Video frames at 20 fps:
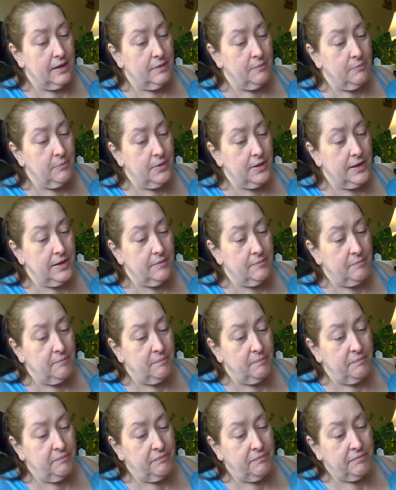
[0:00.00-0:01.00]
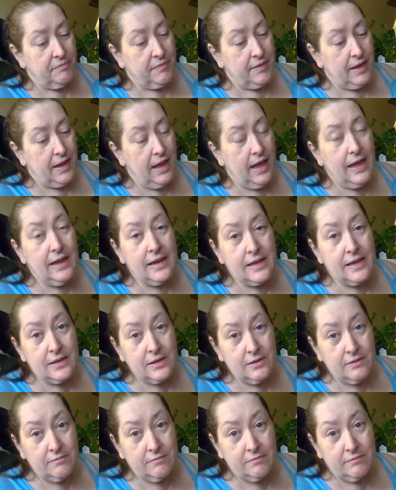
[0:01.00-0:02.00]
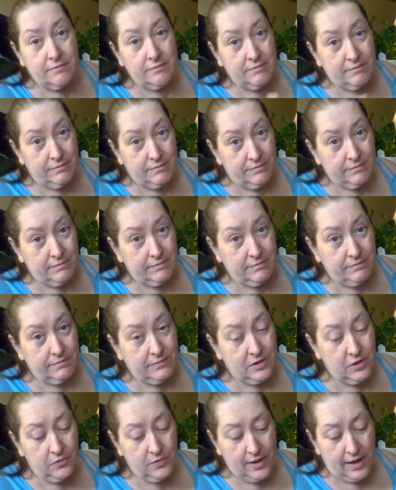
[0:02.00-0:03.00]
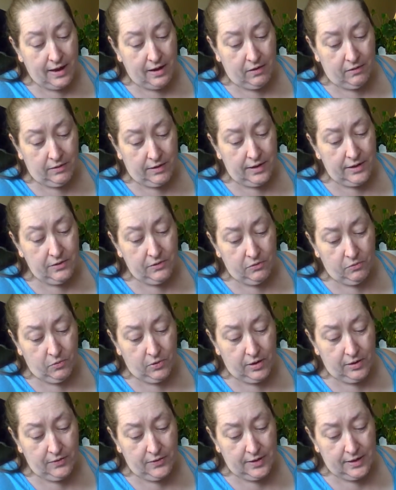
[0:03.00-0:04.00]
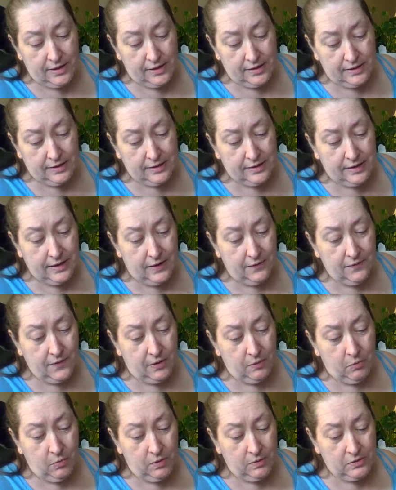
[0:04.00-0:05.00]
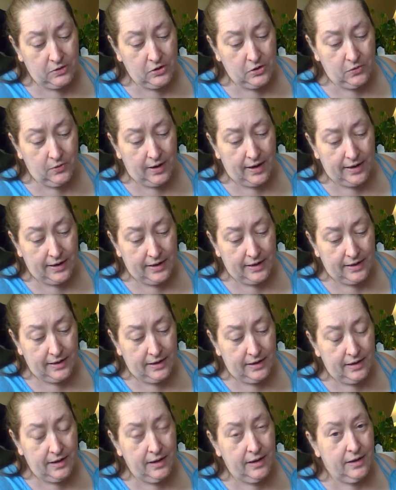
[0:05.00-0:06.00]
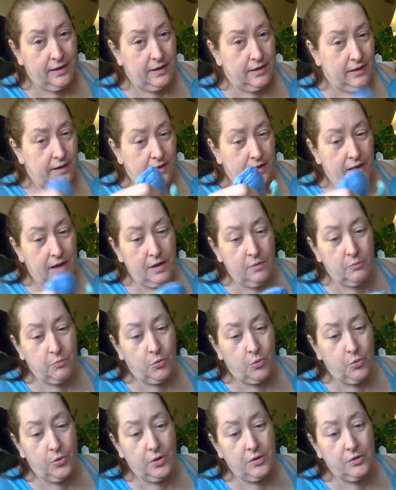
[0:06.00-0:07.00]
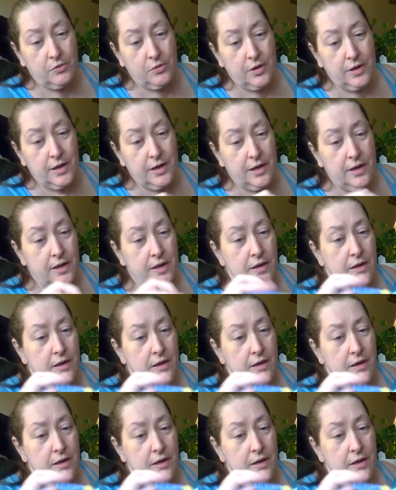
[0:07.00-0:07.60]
But I didn't do that on either one of these. If I want to, I can embroidery